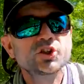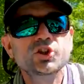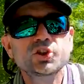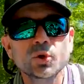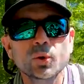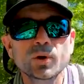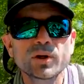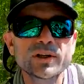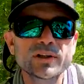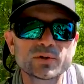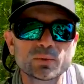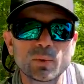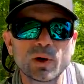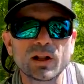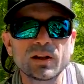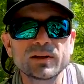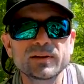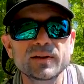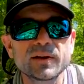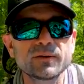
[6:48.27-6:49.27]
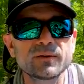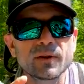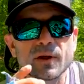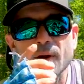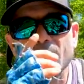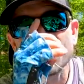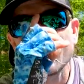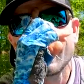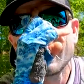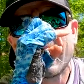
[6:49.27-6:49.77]
Short is relative,
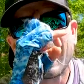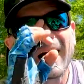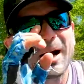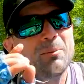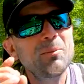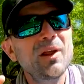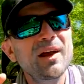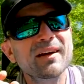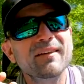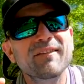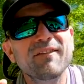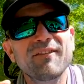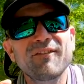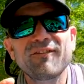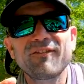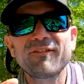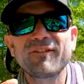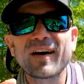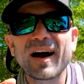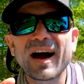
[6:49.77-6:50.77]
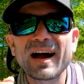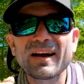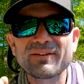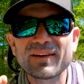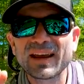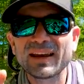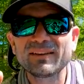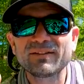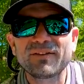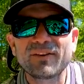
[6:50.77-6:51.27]
though. I'm like
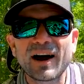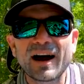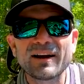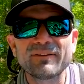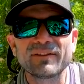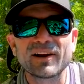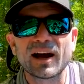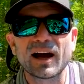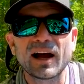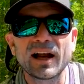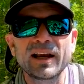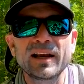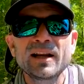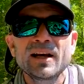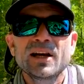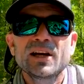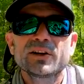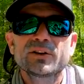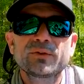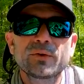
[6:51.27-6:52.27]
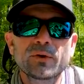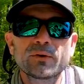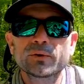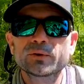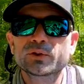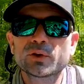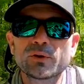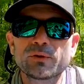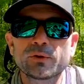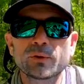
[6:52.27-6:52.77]
5'8",
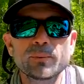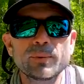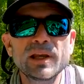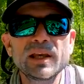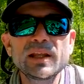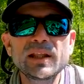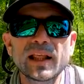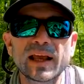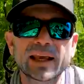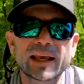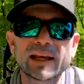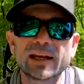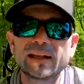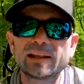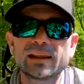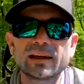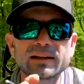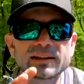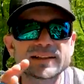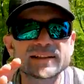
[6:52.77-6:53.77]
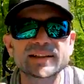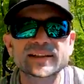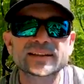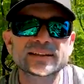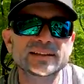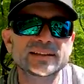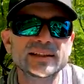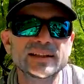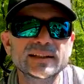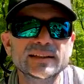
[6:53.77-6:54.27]
5'9". So for me, like, anything
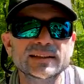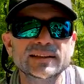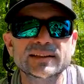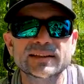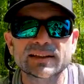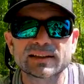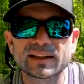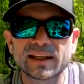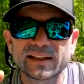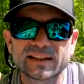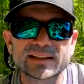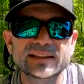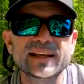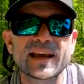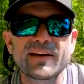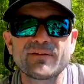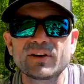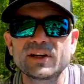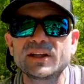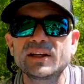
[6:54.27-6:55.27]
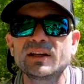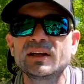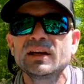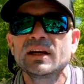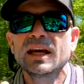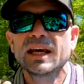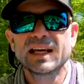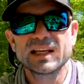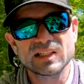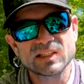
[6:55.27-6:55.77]
6'6" to like 7
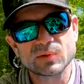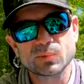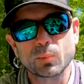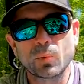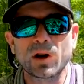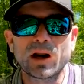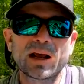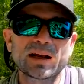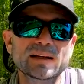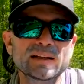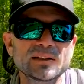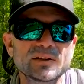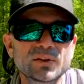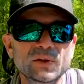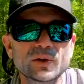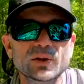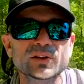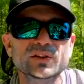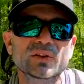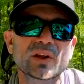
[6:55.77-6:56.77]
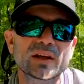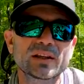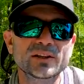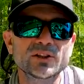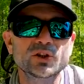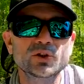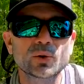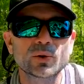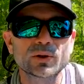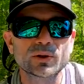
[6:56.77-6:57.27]
is what I consider a
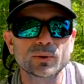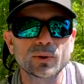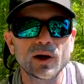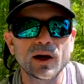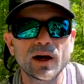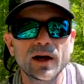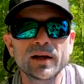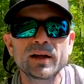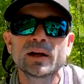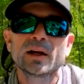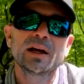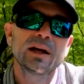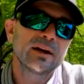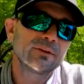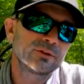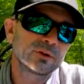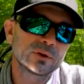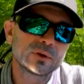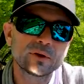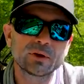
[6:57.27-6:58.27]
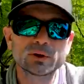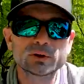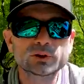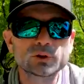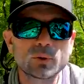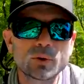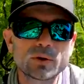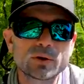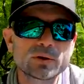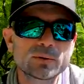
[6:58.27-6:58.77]
slightly shorter rod. If you're a little
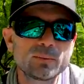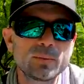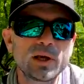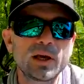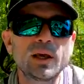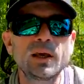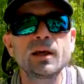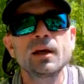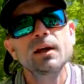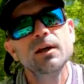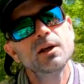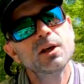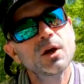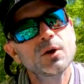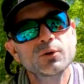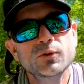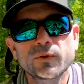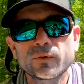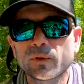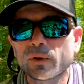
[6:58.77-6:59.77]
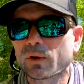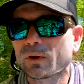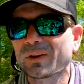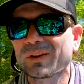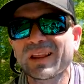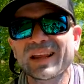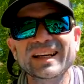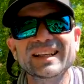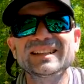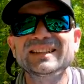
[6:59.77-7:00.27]
shorter than me, go for
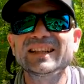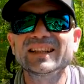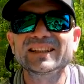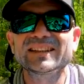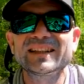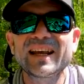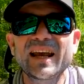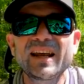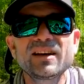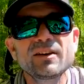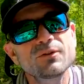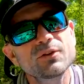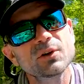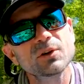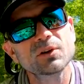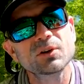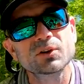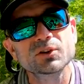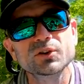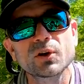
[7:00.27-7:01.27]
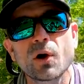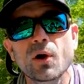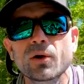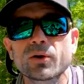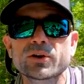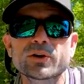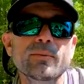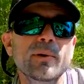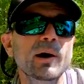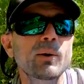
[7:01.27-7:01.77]
like a 6'10". If you're a little
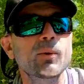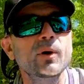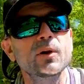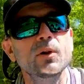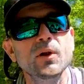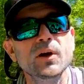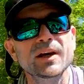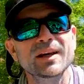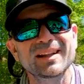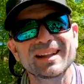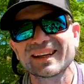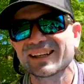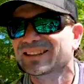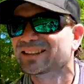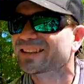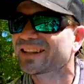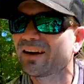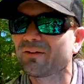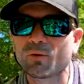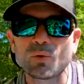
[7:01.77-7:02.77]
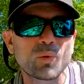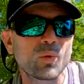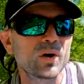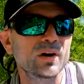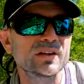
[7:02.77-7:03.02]
taller, you might want to look at like a 7'1",